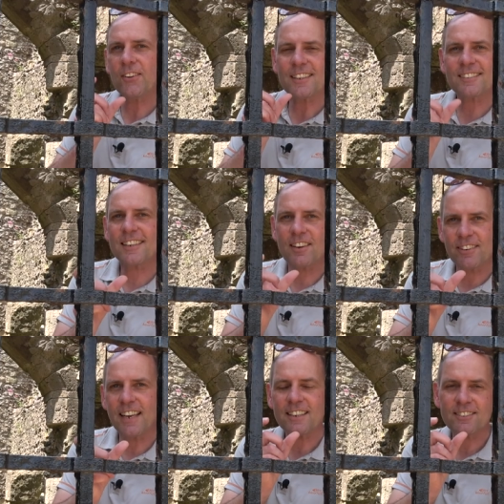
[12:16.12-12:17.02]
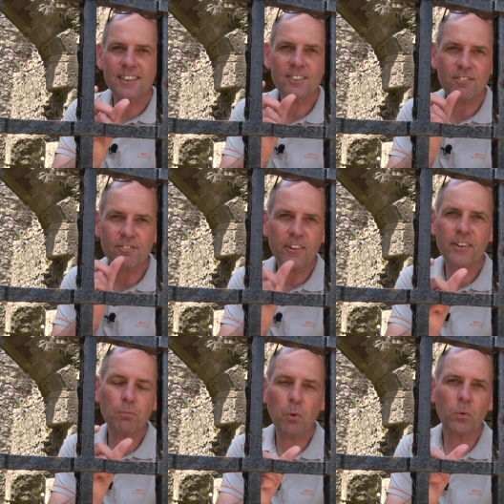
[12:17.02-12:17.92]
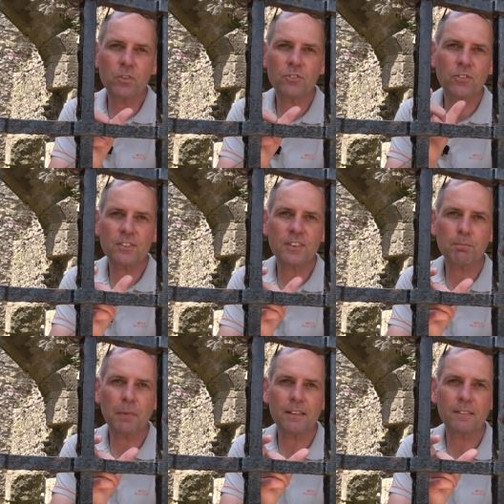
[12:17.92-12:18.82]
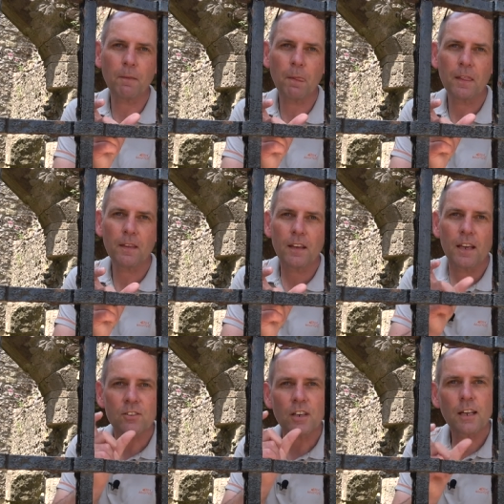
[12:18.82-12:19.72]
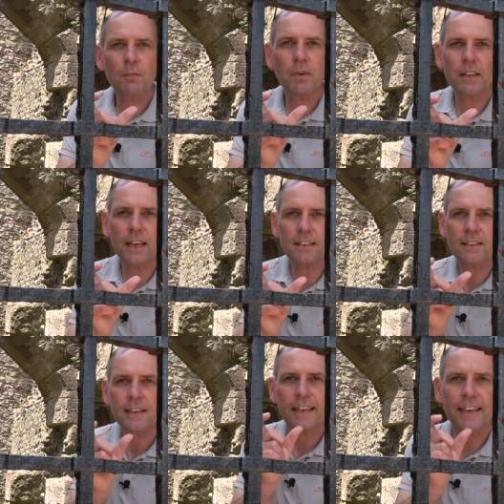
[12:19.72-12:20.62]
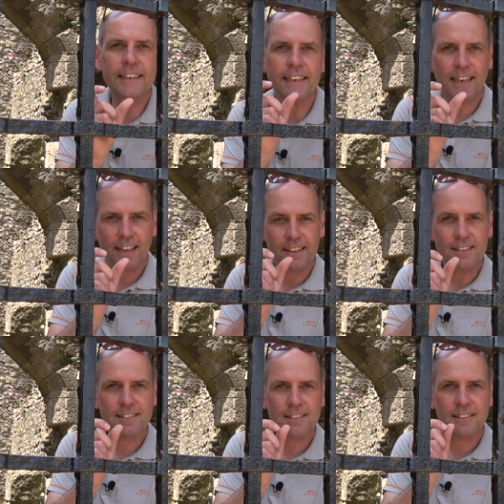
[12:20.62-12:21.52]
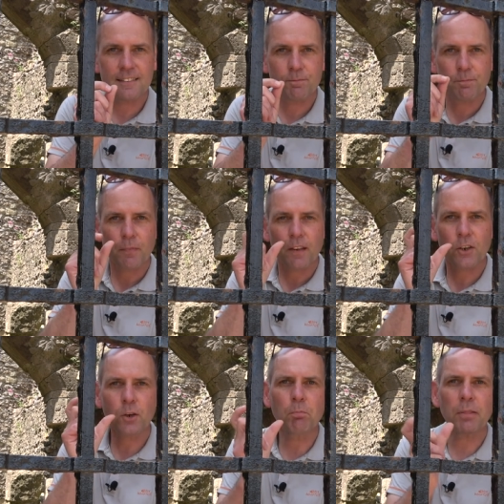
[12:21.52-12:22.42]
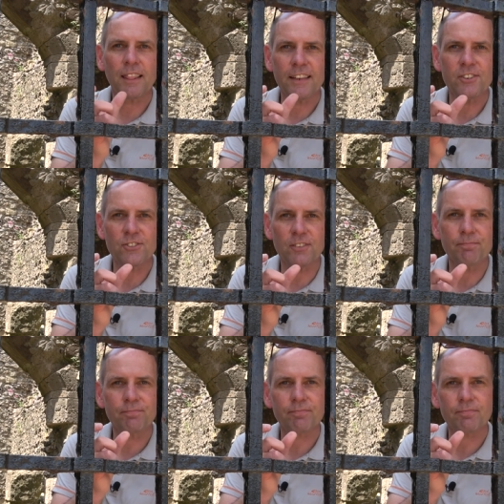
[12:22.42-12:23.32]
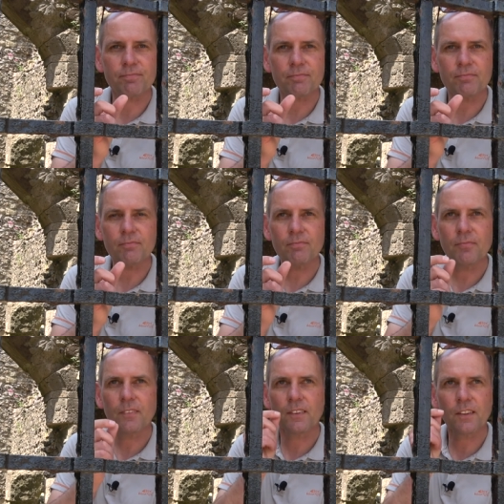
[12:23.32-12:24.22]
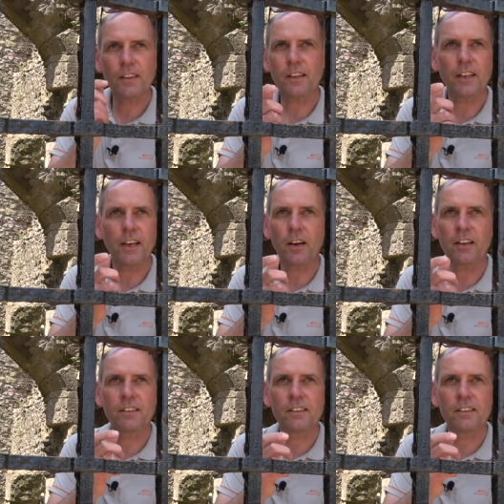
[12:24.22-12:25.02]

that seven actually is a very important Jewish number. It's a number that indicates completion. The uh,